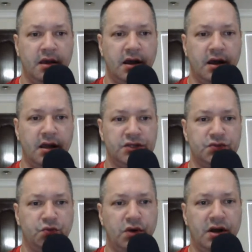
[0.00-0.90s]

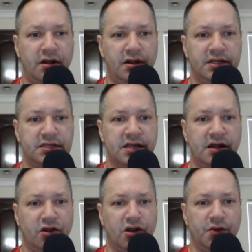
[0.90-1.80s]
As well as
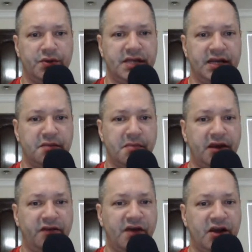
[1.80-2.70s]
how long it would take to
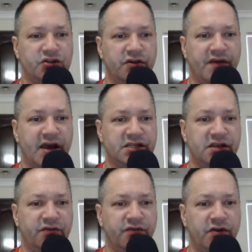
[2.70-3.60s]
manufacture a
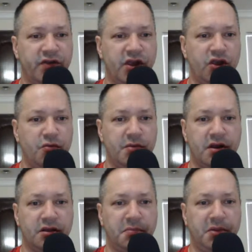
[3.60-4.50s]
vaccine for every human
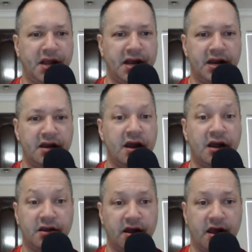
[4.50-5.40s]
on the planet.
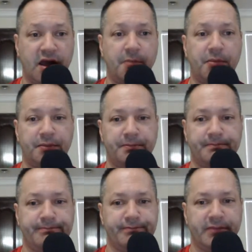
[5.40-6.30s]
Not going to happen.
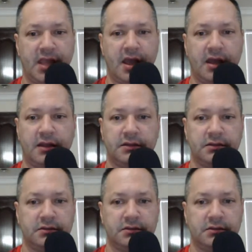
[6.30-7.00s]
Yeah.